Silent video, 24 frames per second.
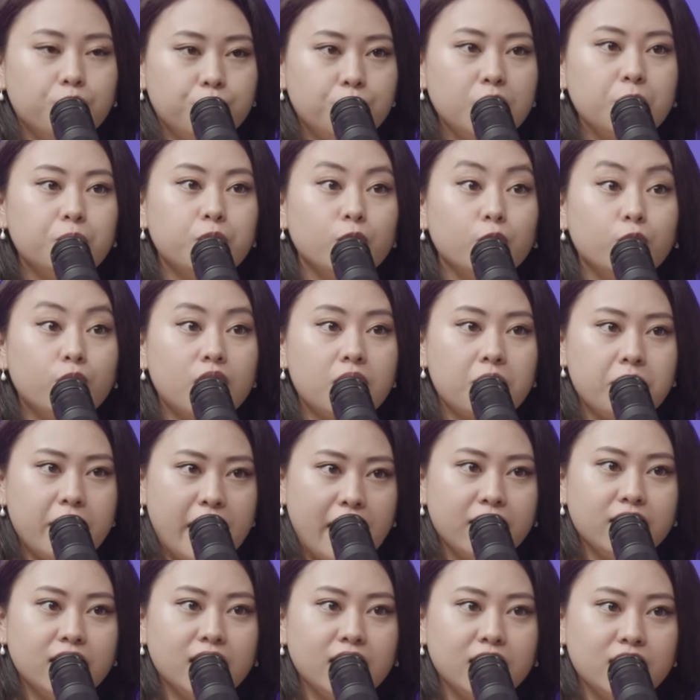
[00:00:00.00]
people who are
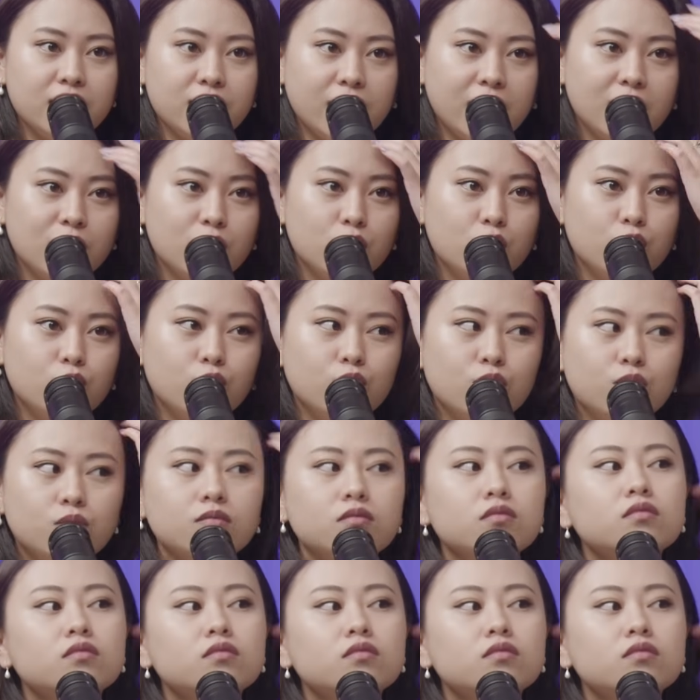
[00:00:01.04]
married, right? You